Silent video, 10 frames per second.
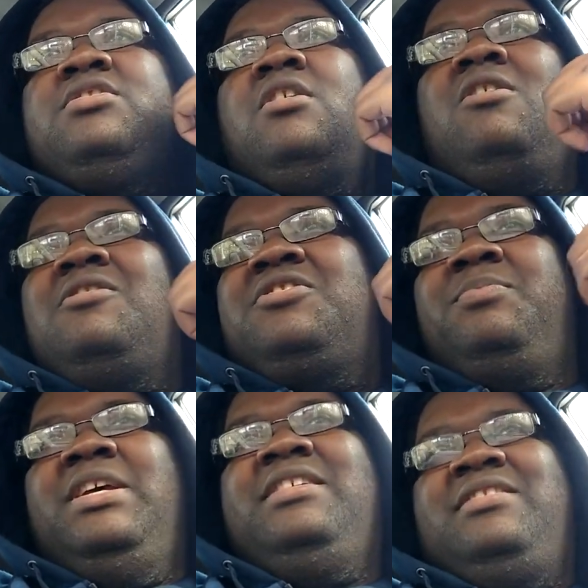is the Hulk's
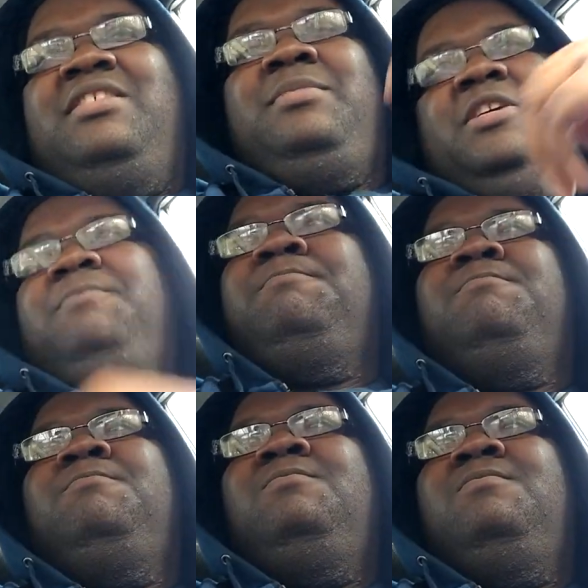biggest enemy?
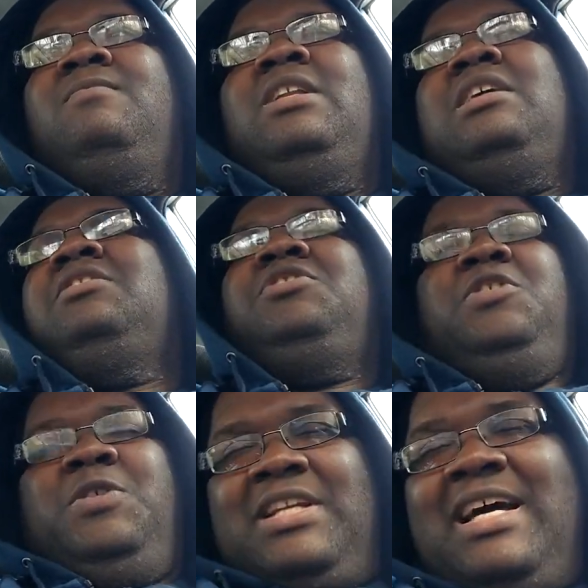The
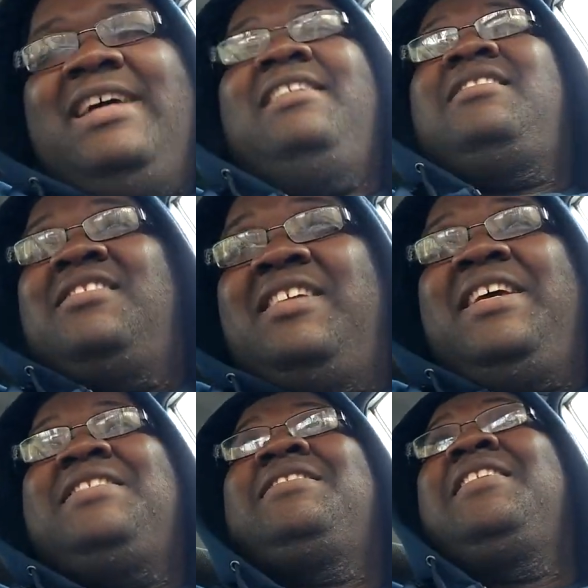United
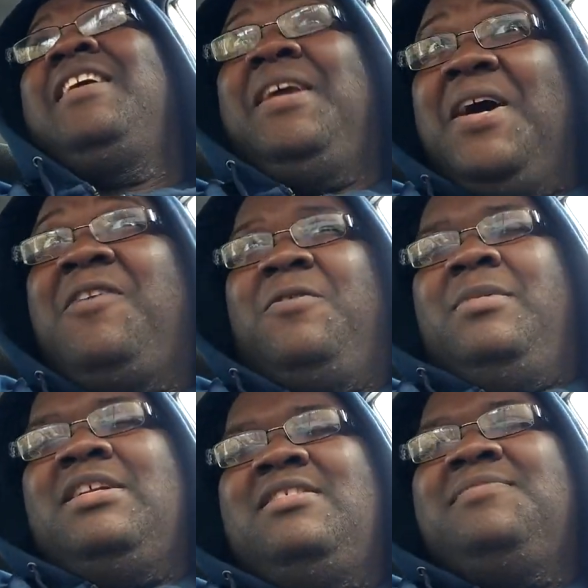States
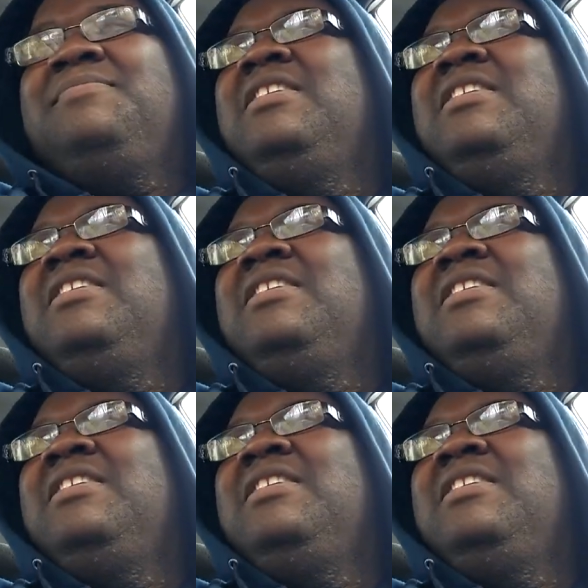government.